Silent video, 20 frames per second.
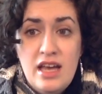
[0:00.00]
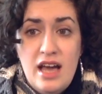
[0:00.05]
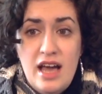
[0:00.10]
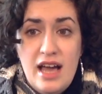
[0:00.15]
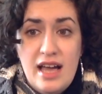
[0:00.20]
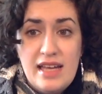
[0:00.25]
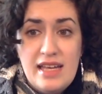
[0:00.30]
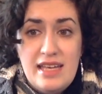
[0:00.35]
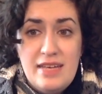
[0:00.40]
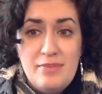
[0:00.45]

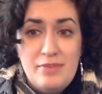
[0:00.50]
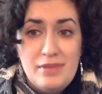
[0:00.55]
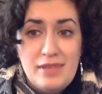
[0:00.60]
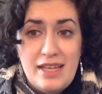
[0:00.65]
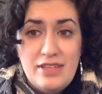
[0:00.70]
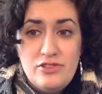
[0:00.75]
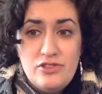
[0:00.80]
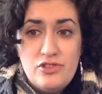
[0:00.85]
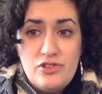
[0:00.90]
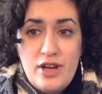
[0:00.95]
I keep
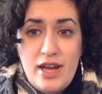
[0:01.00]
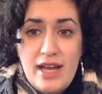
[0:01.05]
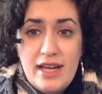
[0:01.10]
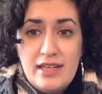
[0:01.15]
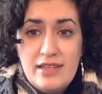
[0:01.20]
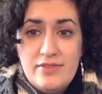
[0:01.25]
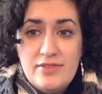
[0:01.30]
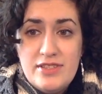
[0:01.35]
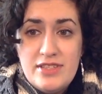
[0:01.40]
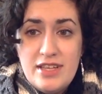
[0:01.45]
less
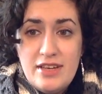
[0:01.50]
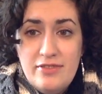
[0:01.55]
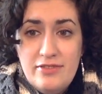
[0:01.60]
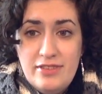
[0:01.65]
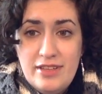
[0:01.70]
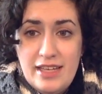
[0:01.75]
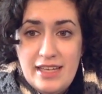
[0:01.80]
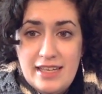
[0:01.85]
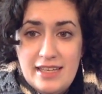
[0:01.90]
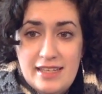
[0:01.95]
track of stuff
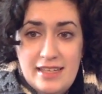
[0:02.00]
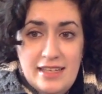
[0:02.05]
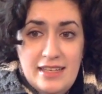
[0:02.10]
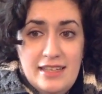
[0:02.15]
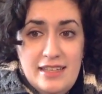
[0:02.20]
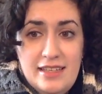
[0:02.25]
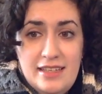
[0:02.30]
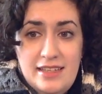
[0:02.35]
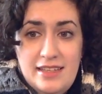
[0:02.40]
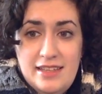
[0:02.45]
like
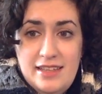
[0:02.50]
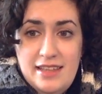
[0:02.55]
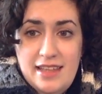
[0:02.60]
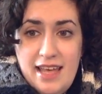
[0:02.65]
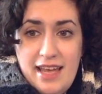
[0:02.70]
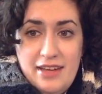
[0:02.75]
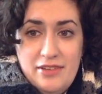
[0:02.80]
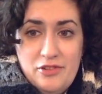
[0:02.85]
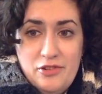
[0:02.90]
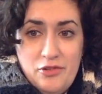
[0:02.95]

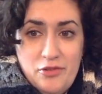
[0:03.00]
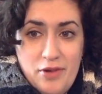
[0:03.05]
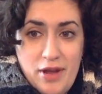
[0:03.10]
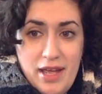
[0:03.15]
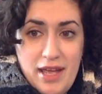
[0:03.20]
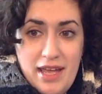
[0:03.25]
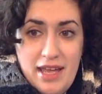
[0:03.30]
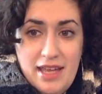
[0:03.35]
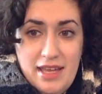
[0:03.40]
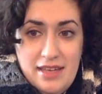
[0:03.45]
that
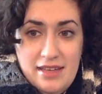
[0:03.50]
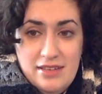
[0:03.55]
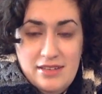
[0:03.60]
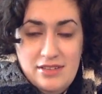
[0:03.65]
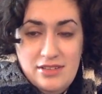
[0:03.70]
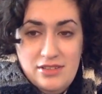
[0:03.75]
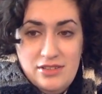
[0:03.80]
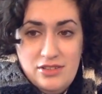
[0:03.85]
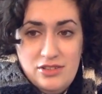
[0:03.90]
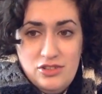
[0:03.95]
gray
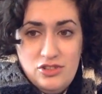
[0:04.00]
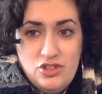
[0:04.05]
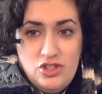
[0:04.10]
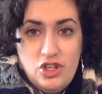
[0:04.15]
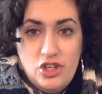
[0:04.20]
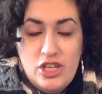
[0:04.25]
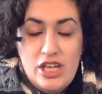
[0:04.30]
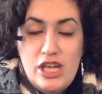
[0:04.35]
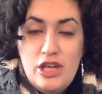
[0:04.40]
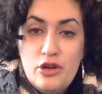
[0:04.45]

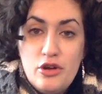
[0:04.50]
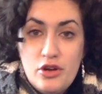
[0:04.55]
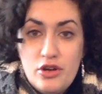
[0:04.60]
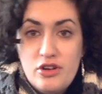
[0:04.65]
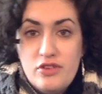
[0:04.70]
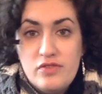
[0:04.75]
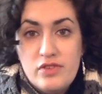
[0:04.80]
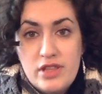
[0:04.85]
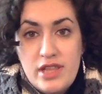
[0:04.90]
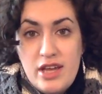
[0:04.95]
chunky yarn
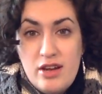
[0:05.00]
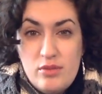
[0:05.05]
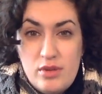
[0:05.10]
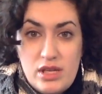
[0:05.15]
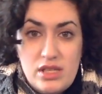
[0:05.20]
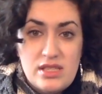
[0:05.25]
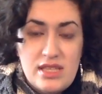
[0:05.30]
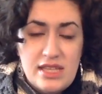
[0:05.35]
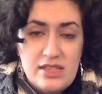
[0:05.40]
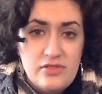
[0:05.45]
over there,
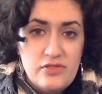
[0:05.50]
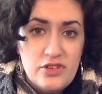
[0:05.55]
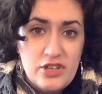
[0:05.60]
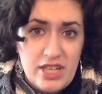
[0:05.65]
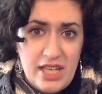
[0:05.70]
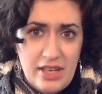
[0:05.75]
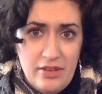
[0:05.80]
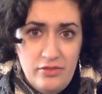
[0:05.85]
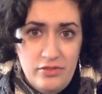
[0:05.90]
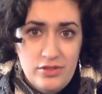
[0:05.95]
because that's for a
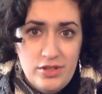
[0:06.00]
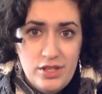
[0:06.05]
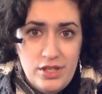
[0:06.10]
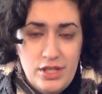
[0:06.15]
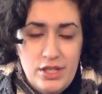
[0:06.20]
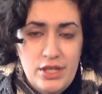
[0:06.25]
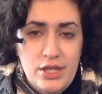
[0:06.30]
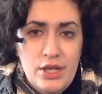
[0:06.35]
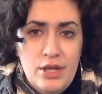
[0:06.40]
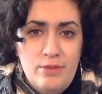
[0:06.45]
gift,
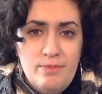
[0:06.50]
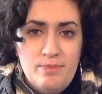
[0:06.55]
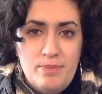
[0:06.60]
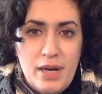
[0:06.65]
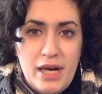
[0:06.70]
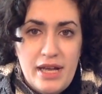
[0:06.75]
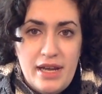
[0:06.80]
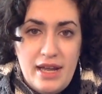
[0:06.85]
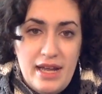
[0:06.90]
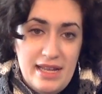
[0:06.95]

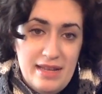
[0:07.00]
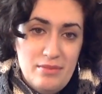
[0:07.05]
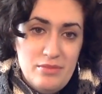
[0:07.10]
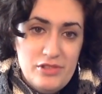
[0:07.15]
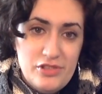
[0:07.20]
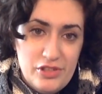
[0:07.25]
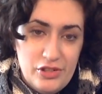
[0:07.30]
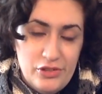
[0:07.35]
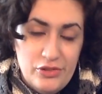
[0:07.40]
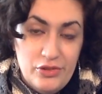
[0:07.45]
but I am
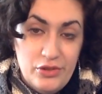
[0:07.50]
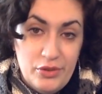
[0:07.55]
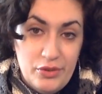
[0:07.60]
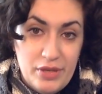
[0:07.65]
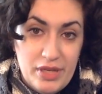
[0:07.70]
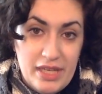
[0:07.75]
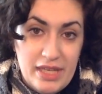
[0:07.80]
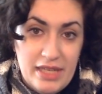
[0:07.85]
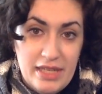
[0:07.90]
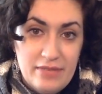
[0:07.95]
still
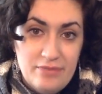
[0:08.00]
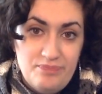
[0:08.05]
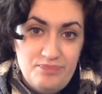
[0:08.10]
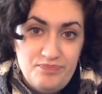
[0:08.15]
noting it